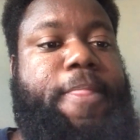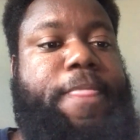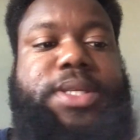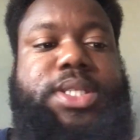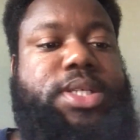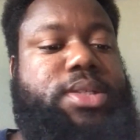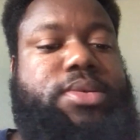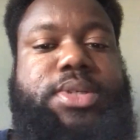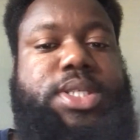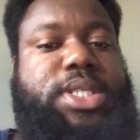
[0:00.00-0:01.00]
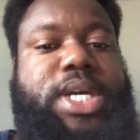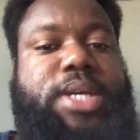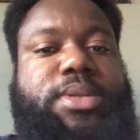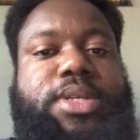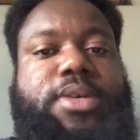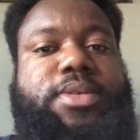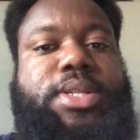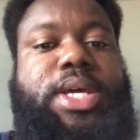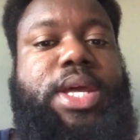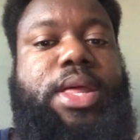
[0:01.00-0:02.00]
Still doing the same stuff
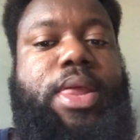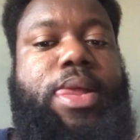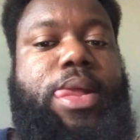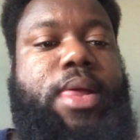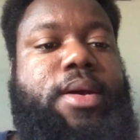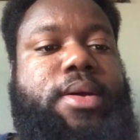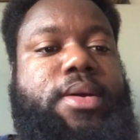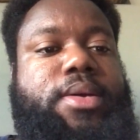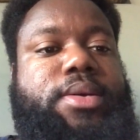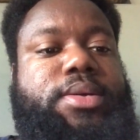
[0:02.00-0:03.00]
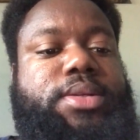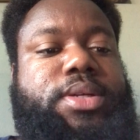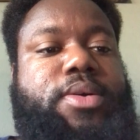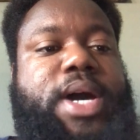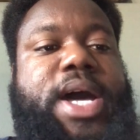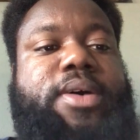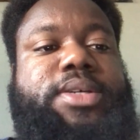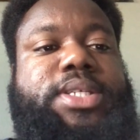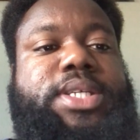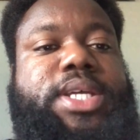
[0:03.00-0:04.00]
today. So how
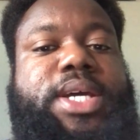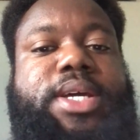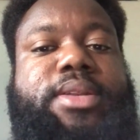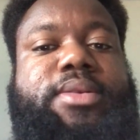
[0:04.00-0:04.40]
is it that